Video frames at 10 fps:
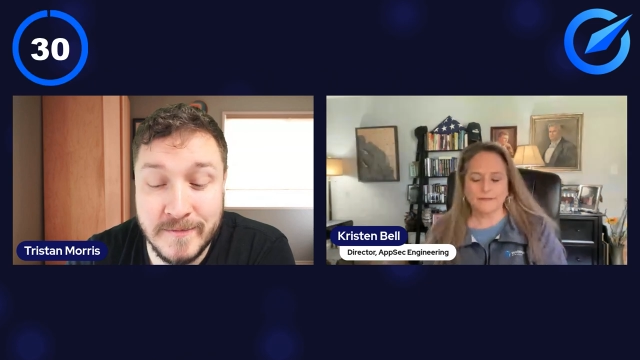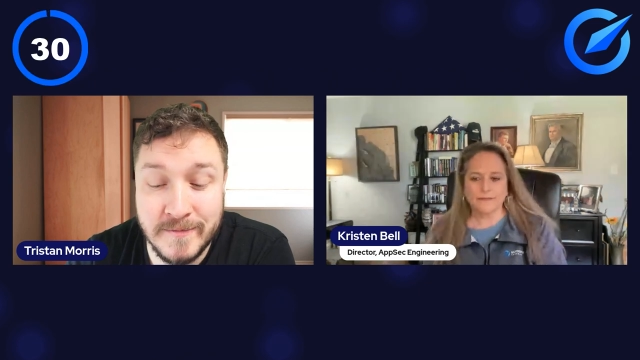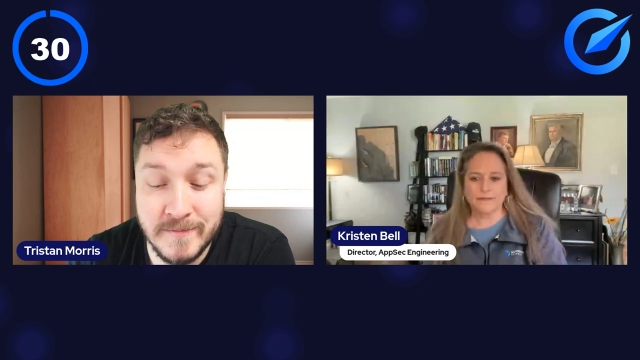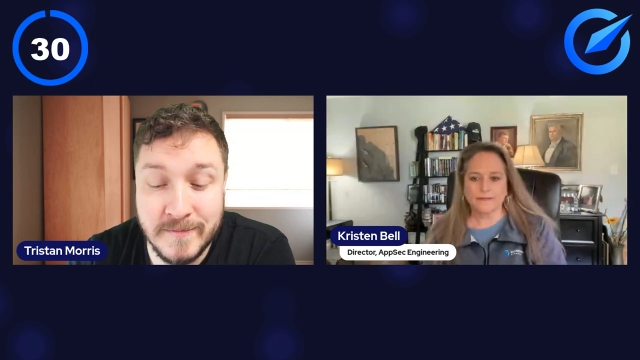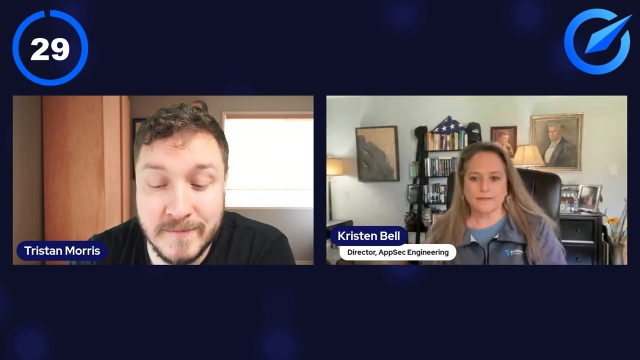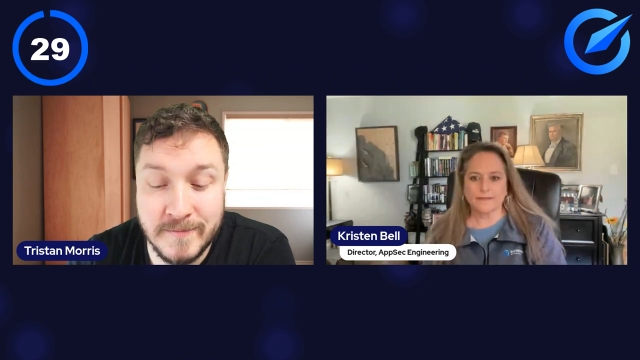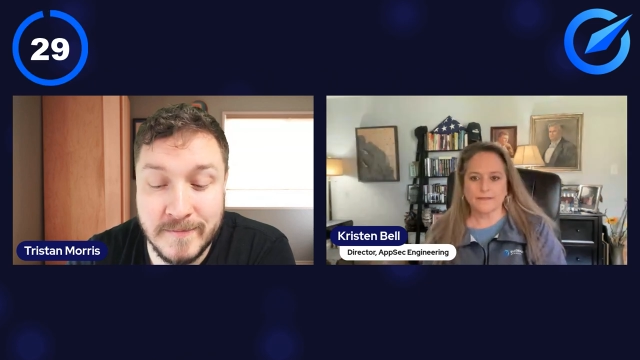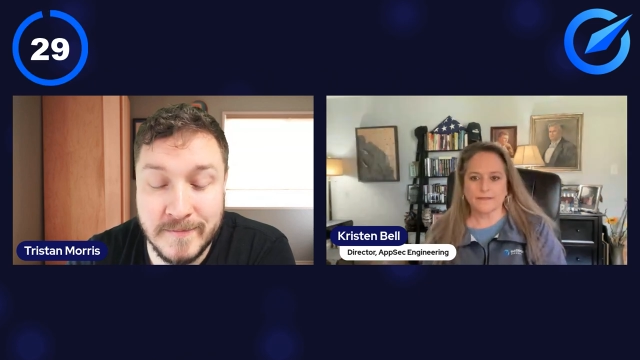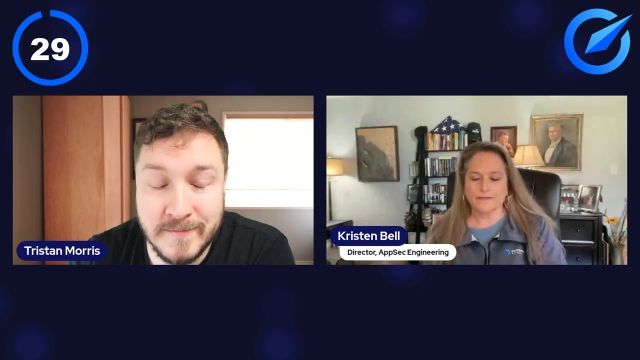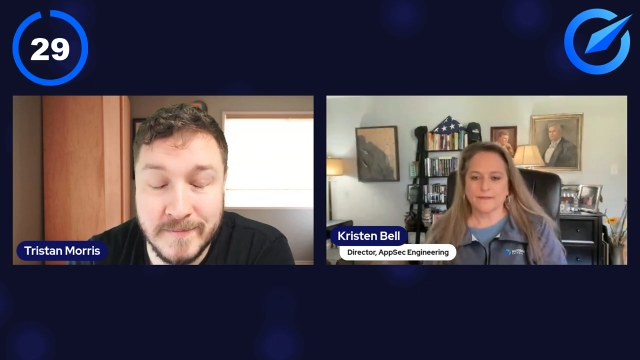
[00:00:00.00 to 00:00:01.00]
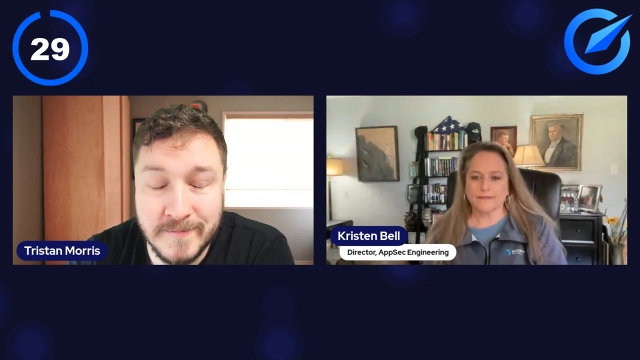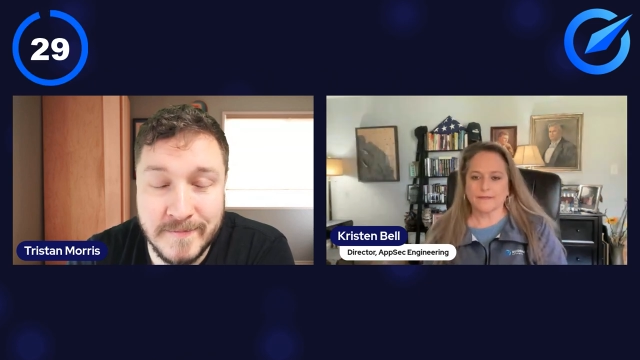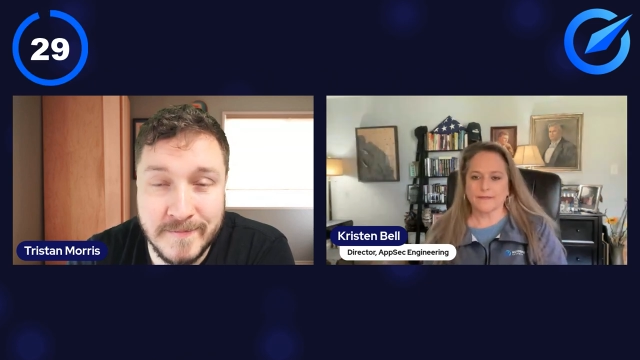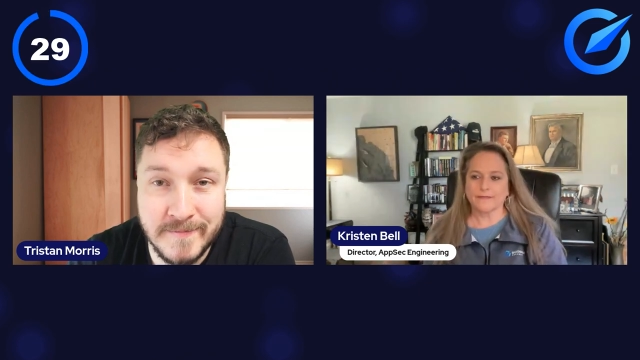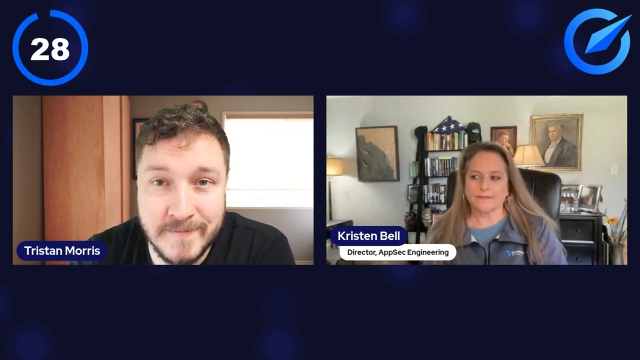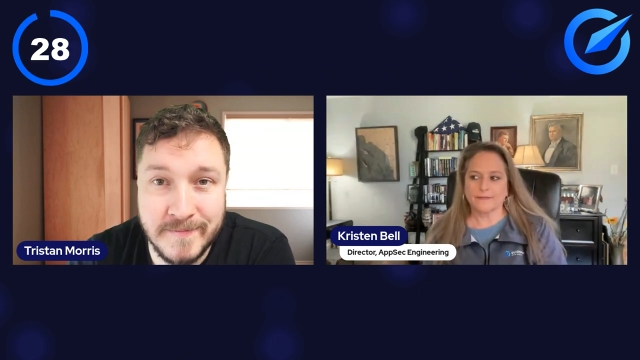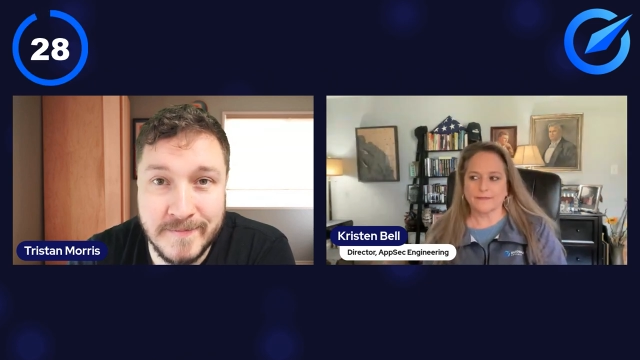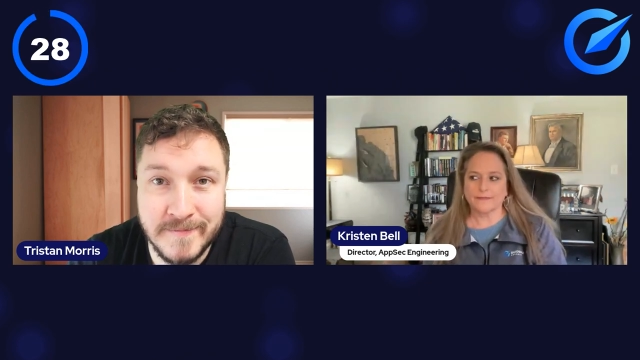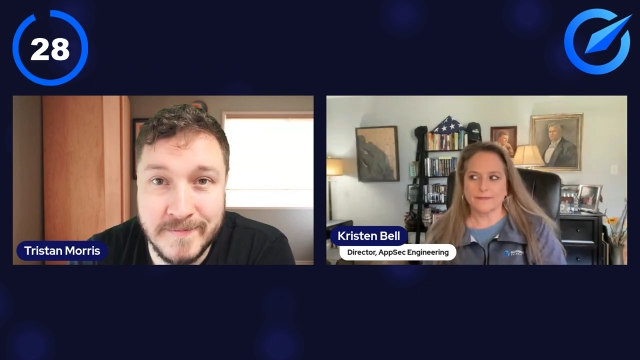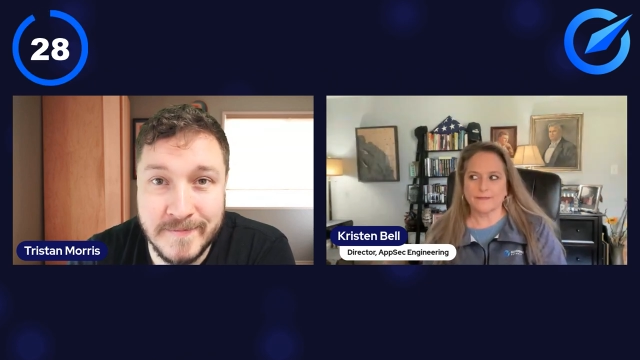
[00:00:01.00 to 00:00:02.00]

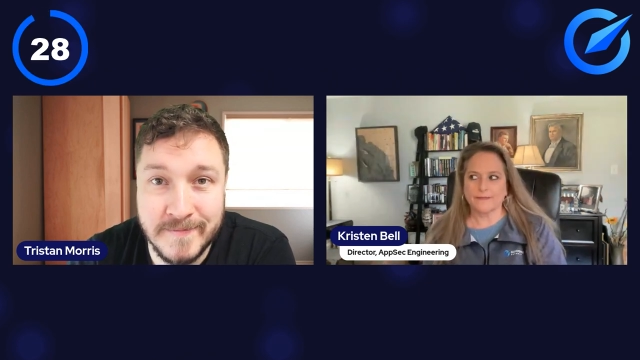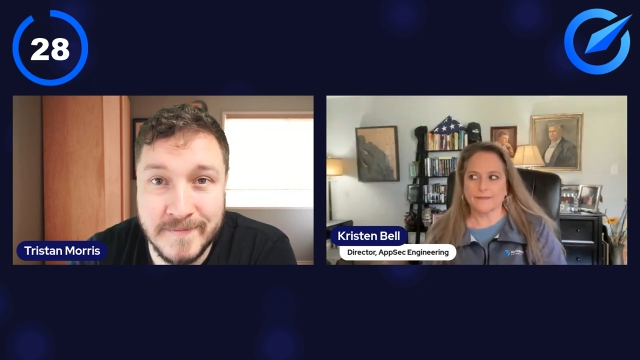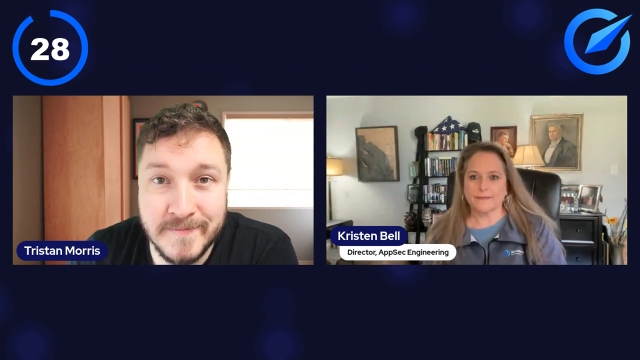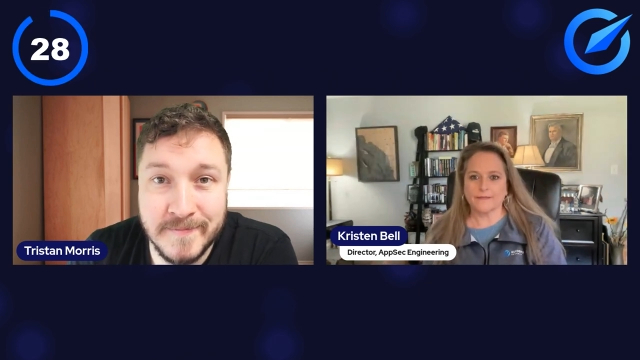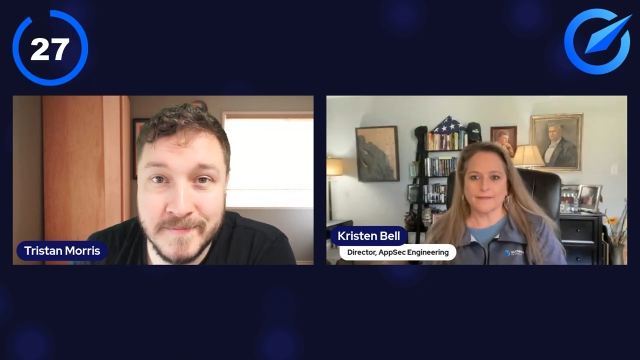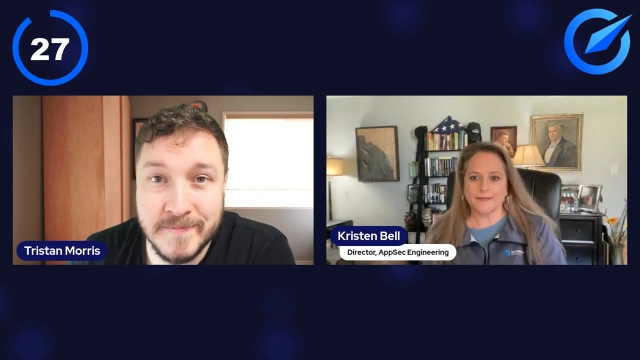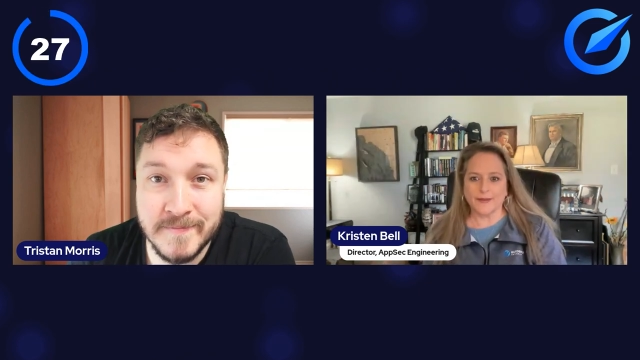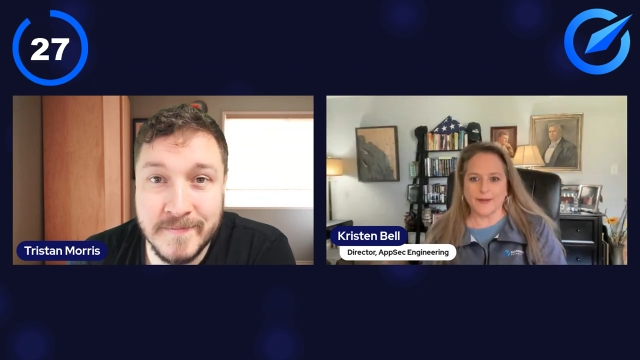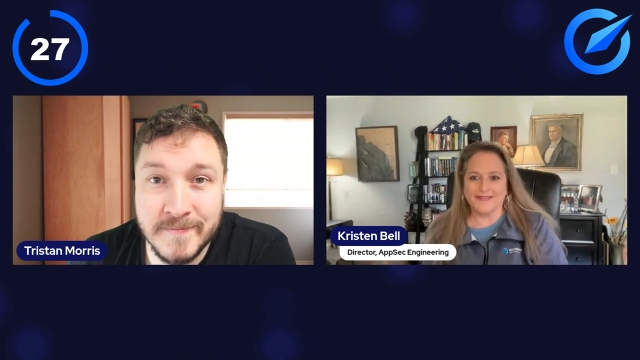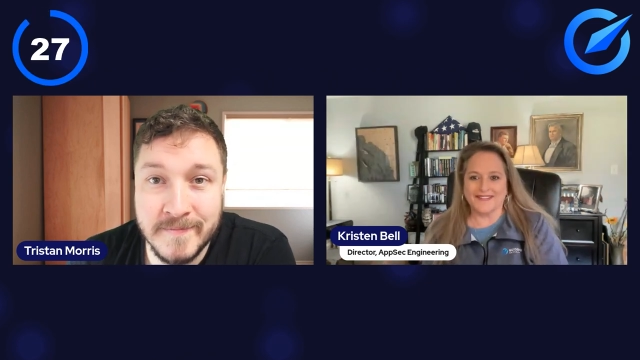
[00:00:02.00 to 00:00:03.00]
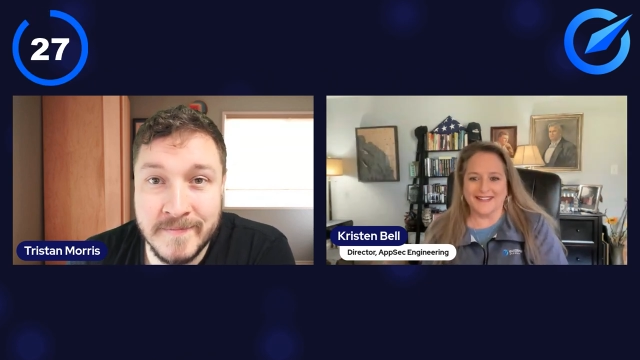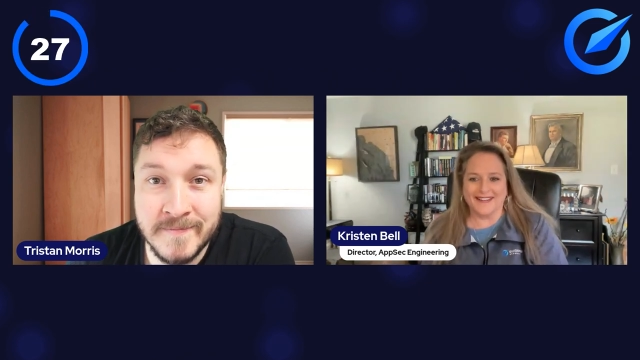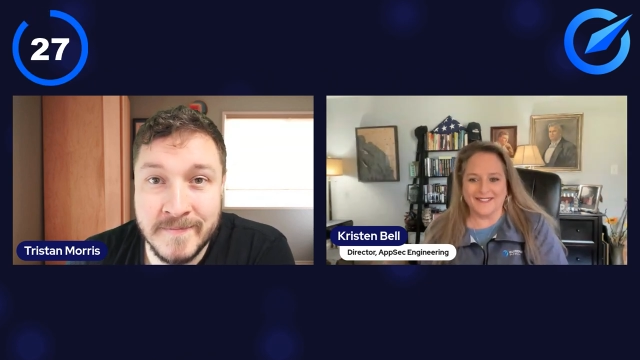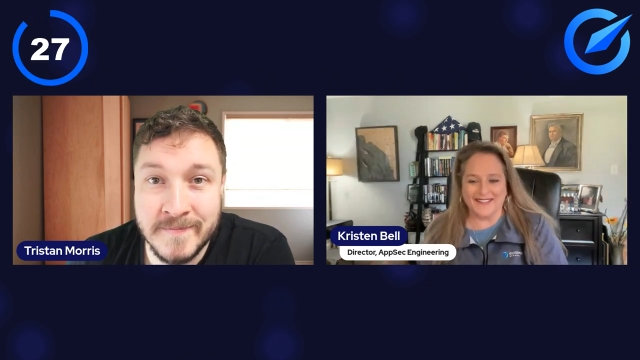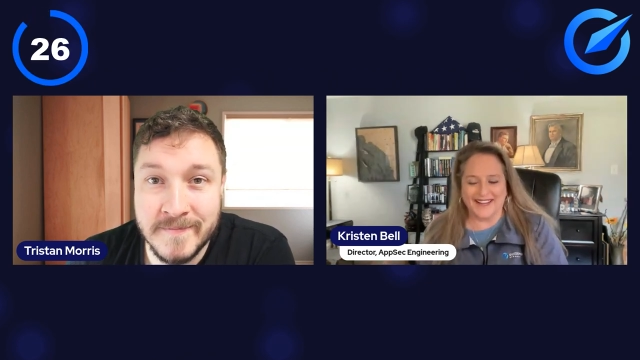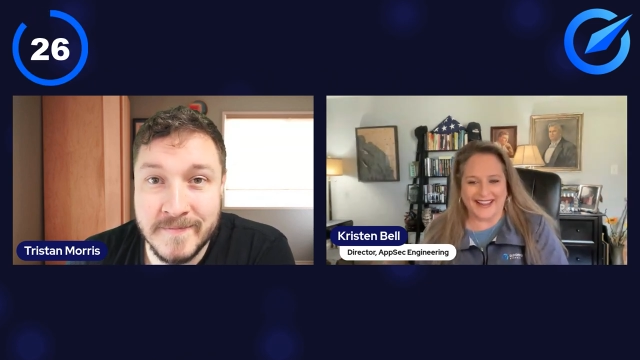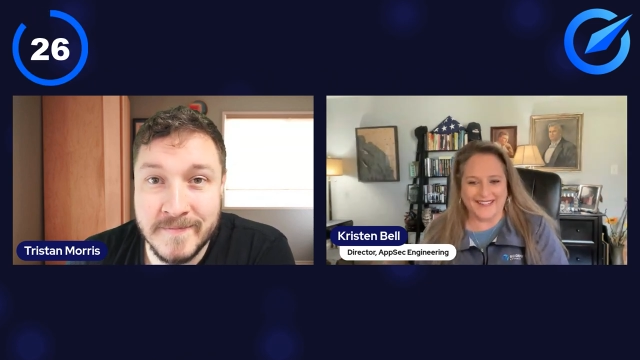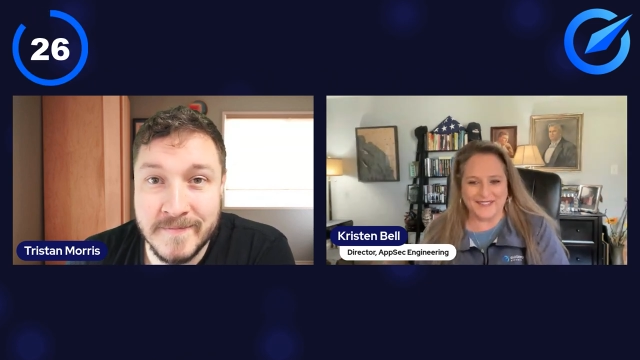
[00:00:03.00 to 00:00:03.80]
Nobody speaks.